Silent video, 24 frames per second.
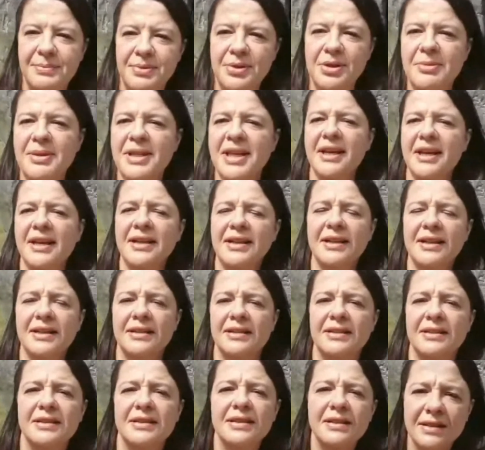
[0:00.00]
Blooming heck.
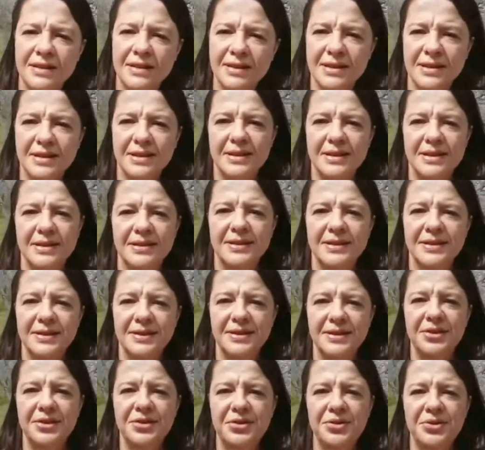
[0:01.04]

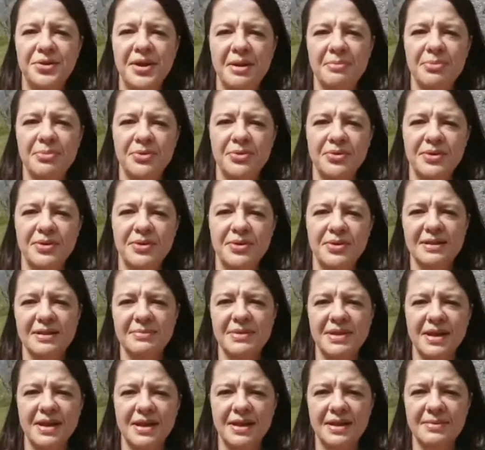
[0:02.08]
You do get boring
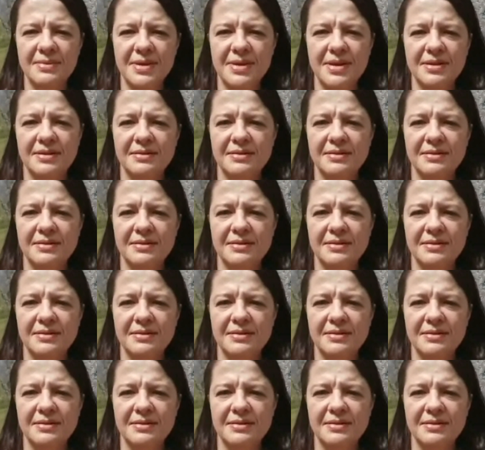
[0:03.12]
sometimes.